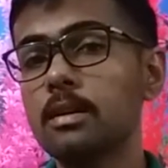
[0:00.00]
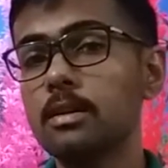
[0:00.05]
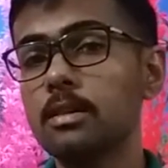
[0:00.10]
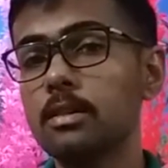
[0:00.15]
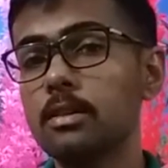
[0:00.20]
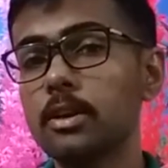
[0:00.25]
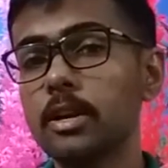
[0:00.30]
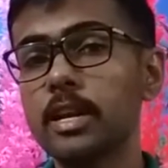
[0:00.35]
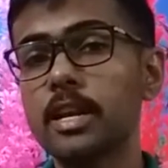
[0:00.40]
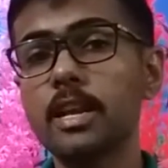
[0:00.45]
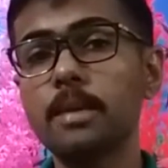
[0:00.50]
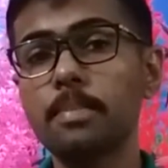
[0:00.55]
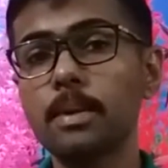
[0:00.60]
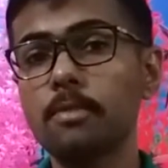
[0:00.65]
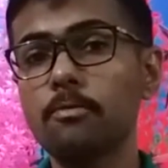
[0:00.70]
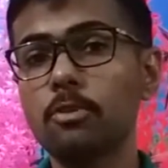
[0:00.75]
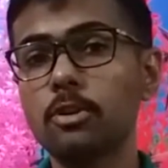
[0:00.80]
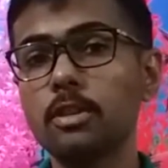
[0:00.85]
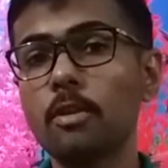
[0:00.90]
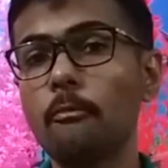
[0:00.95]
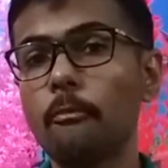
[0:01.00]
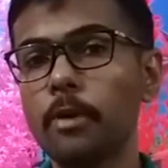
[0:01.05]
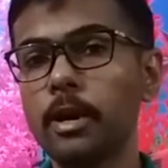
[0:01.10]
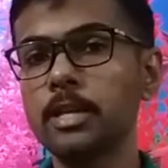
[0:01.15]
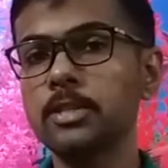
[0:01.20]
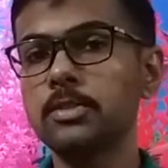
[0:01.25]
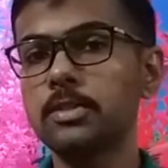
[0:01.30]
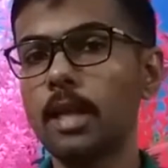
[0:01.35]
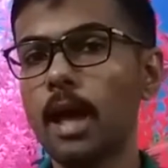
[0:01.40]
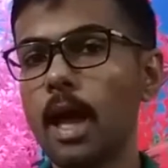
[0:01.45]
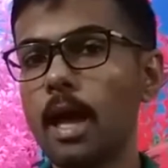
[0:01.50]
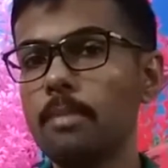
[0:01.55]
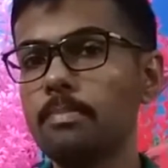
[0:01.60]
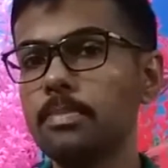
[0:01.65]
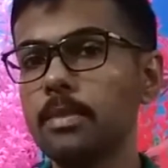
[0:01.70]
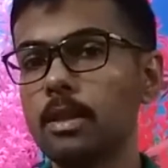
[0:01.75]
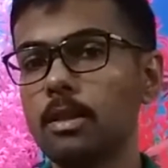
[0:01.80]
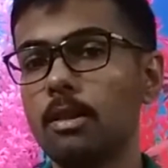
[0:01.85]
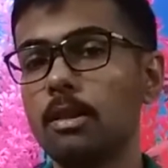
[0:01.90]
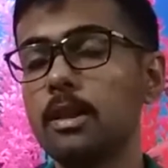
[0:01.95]
you're gonna keep it for the first time,
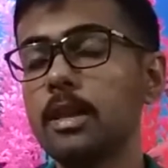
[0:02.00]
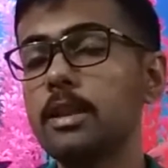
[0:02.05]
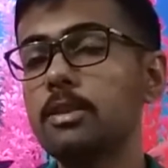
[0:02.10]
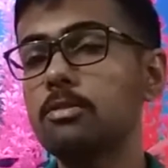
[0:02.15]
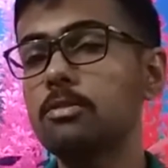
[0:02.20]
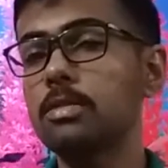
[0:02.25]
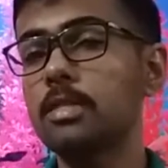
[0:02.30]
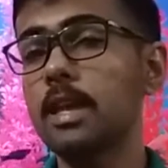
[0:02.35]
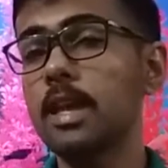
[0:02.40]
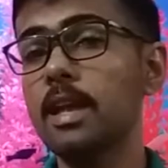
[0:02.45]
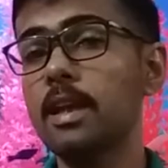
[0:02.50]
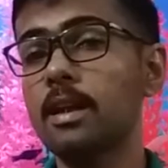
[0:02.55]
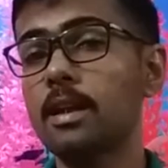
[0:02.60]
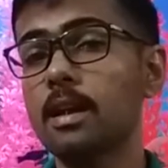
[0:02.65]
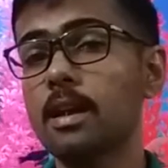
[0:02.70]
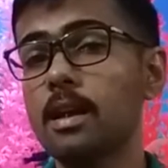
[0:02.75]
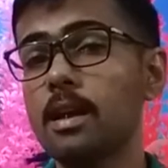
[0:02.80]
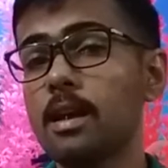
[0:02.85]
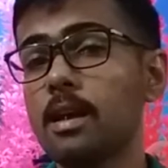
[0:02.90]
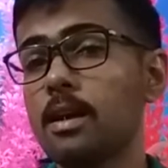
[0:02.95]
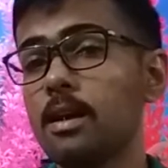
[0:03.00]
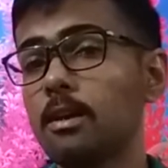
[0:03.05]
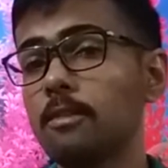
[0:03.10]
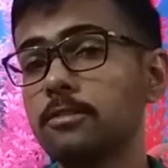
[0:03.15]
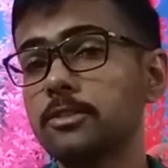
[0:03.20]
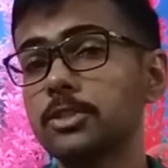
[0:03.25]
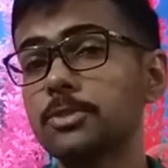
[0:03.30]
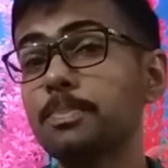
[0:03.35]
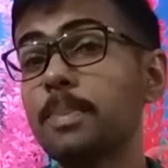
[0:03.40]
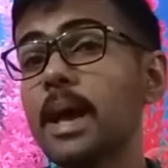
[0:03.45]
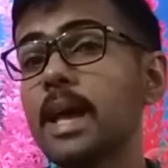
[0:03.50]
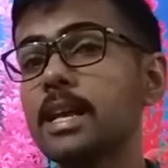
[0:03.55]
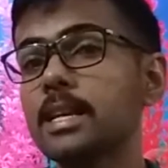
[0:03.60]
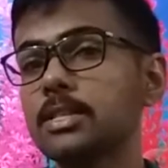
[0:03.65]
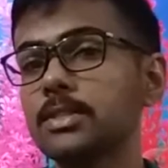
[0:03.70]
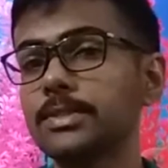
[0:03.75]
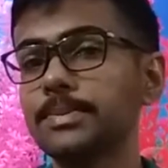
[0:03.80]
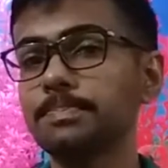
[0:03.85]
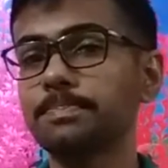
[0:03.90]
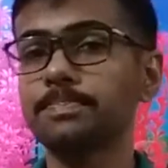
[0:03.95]
you need to think of space.